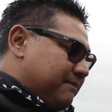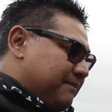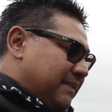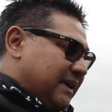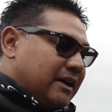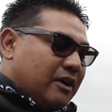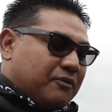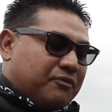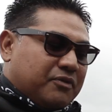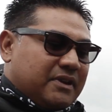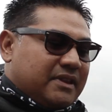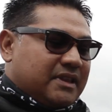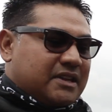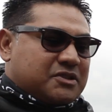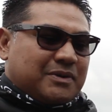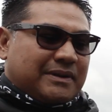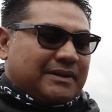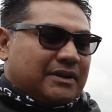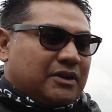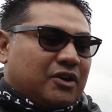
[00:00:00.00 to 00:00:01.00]
But hopefully
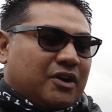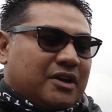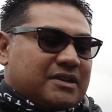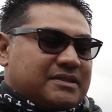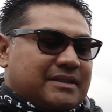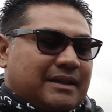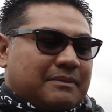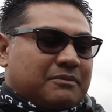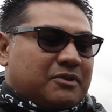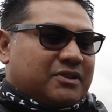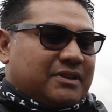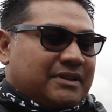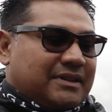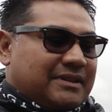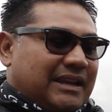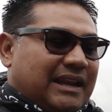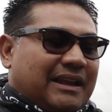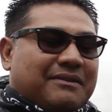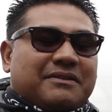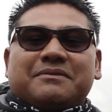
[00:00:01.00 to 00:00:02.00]
this one will last. I'm not going to
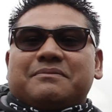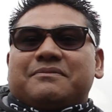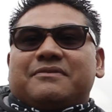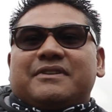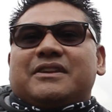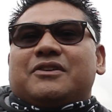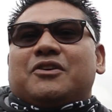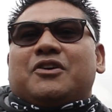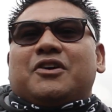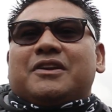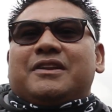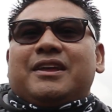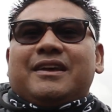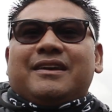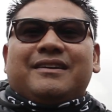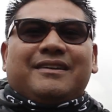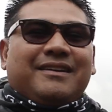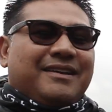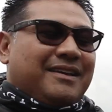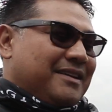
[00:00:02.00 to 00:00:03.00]
drive it very hard
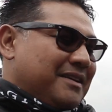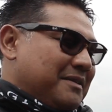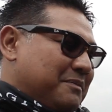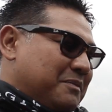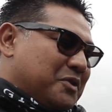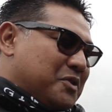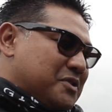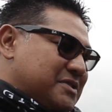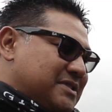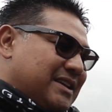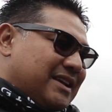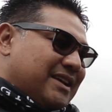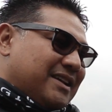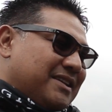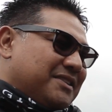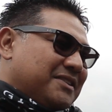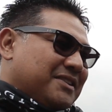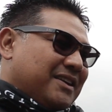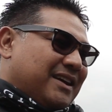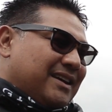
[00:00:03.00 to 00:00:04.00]
because I
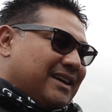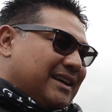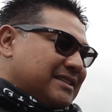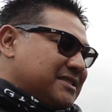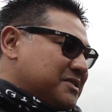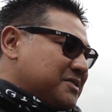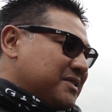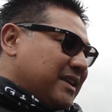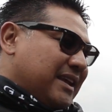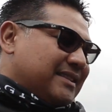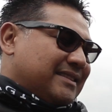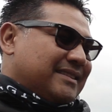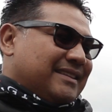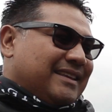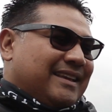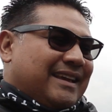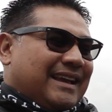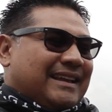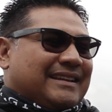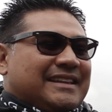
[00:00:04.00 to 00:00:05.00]
just
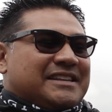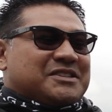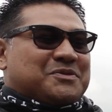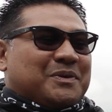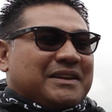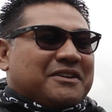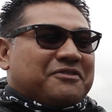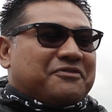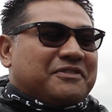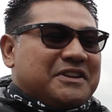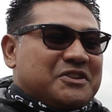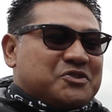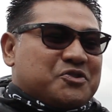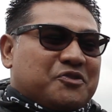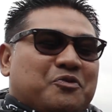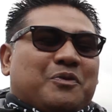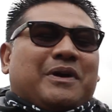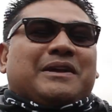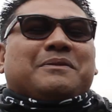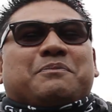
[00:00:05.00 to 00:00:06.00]
at least want to finish
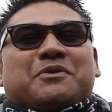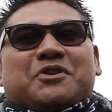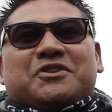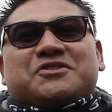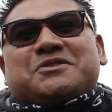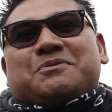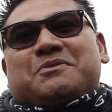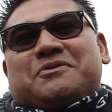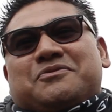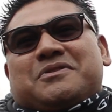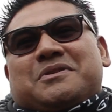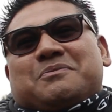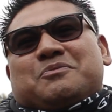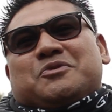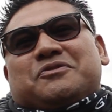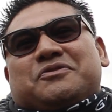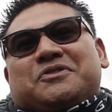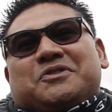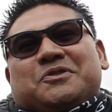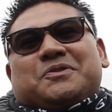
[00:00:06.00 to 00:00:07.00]
off one project before I
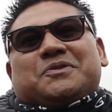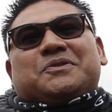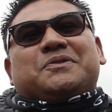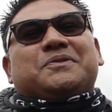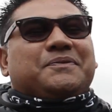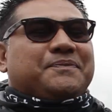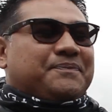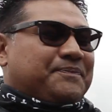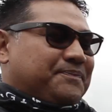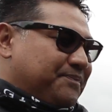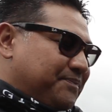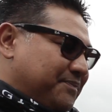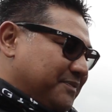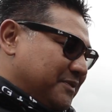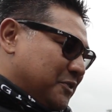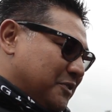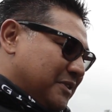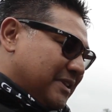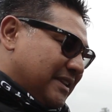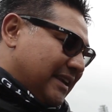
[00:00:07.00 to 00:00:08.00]
move to
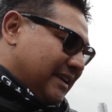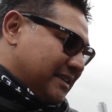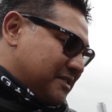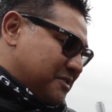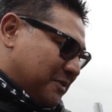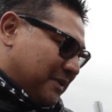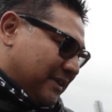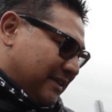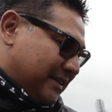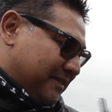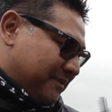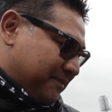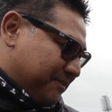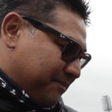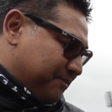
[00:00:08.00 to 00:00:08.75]
the next one.